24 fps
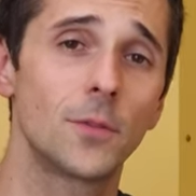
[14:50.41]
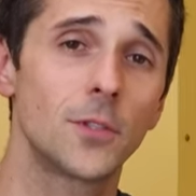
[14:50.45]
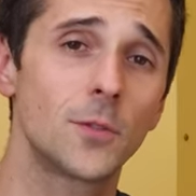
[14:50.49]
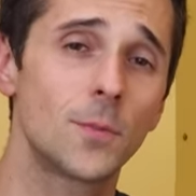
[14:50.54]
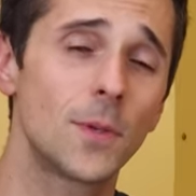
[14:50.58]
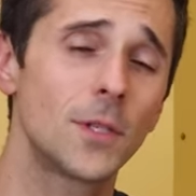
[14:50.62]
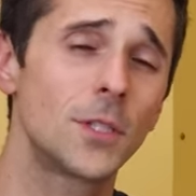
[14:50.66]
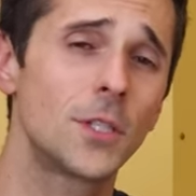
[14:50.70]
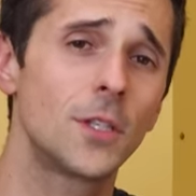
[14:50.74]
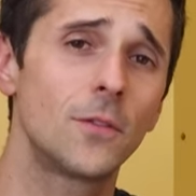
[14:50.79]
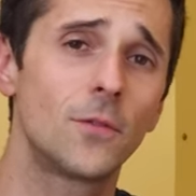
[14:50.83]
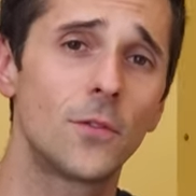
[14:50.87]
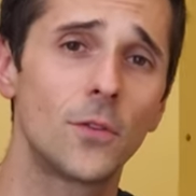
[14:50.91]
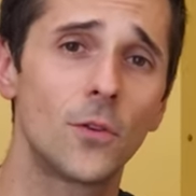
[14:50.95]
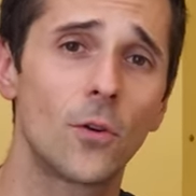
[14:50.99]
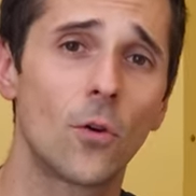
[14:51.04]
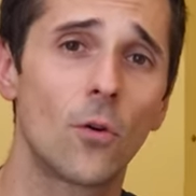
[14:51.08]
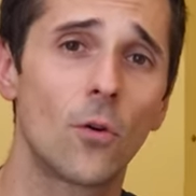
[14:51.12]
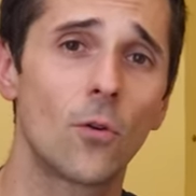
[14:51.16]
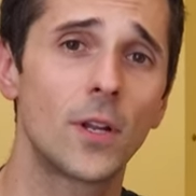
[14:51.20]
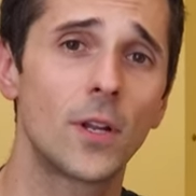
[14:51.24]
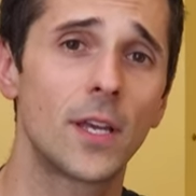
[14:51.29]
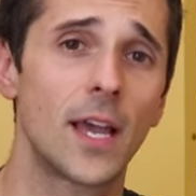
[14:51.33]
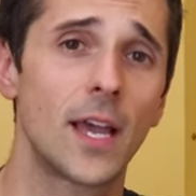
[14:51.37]
especially if you
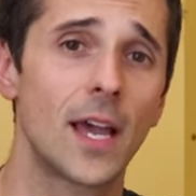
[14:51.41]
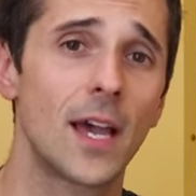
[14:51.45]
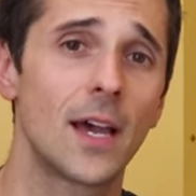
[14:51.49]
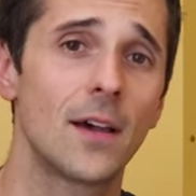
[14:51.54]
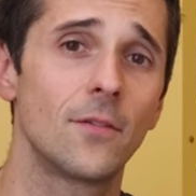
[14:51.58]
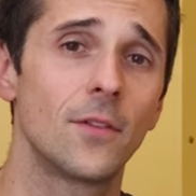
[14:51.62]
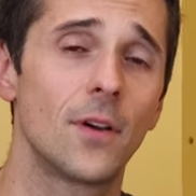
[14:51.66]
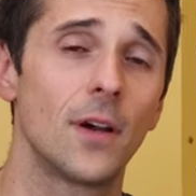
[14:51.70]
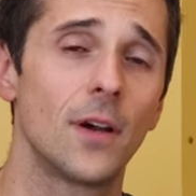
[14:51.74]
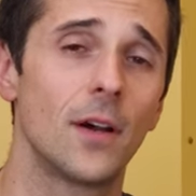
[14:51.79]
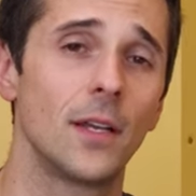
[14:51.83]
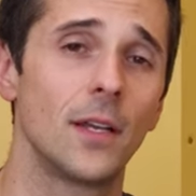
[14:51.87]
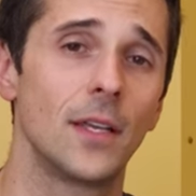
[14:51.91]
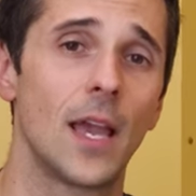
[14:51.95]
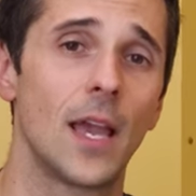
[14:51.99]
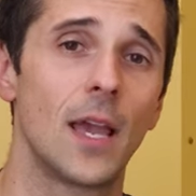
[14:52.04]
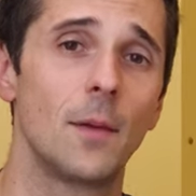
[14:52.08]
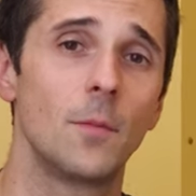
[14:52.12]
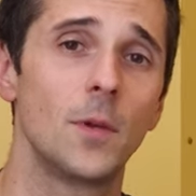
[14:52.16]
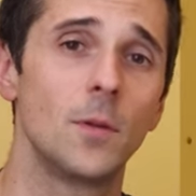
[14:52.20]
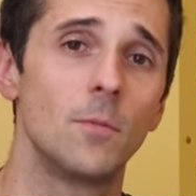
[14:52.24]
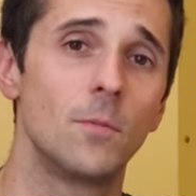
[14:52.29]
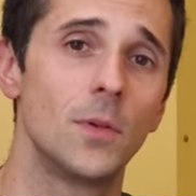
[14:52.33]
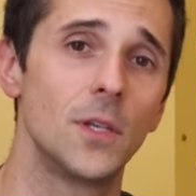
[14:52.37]
already have a
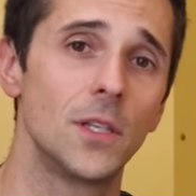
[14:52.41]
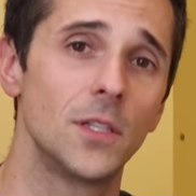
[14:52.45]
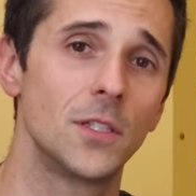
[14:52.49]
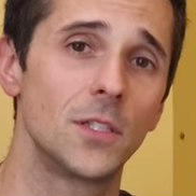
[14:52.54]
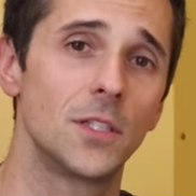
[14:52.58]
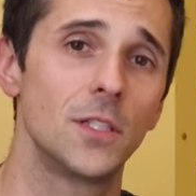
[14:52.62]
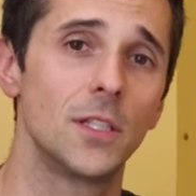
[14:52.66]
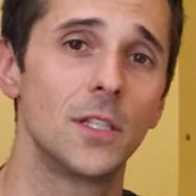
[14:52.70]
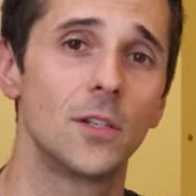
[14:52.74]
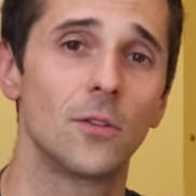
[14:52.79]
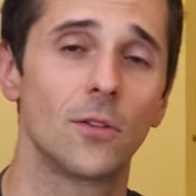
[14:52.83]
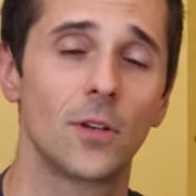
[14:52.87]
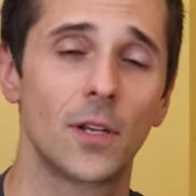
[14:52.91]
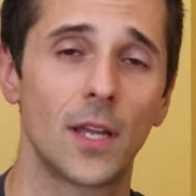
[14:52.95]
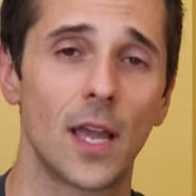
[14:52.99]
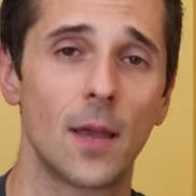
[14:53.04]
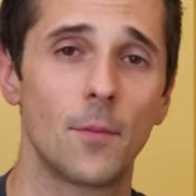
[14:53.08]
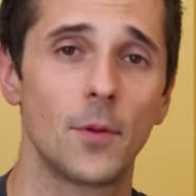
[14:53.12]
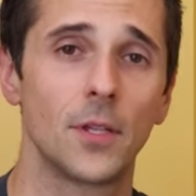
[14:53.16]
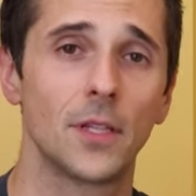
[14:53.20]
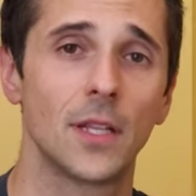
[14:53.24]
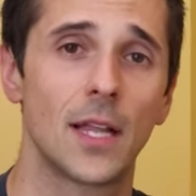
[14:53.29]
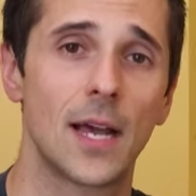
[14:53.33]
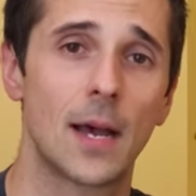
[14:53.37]
gaming PC or a
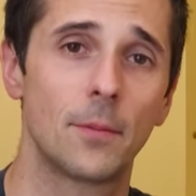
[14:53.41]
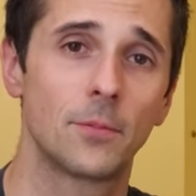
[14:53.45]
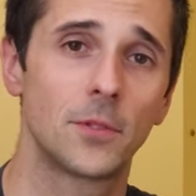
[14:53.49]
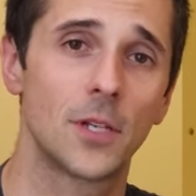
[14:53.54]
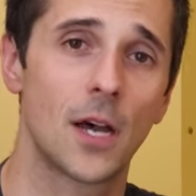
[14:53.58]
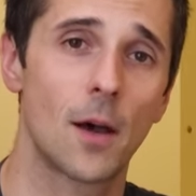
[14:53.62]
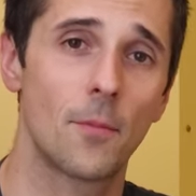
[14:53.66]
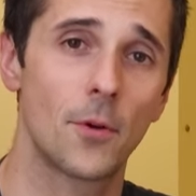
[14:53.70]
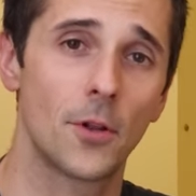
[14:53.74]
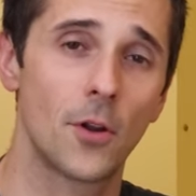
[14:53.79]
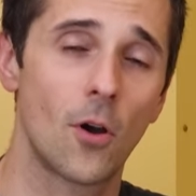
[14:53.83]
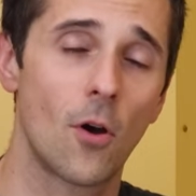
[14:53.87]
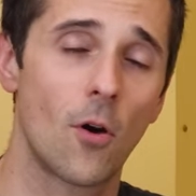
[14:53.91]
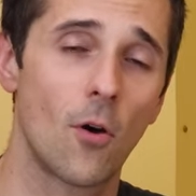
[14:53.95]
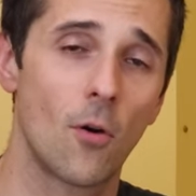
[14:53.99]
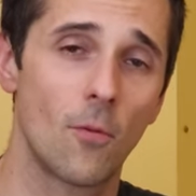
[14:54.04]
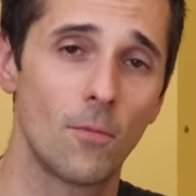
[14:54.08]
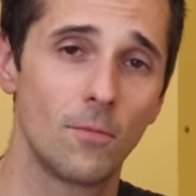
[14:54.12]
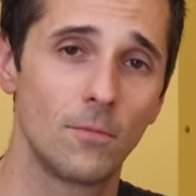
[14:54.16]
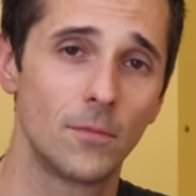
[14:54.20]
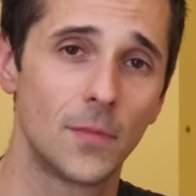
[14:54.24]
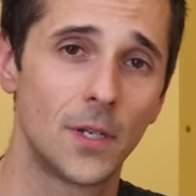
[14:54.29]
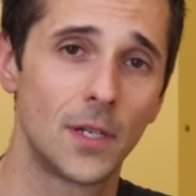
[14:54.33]
gaming laptop at home.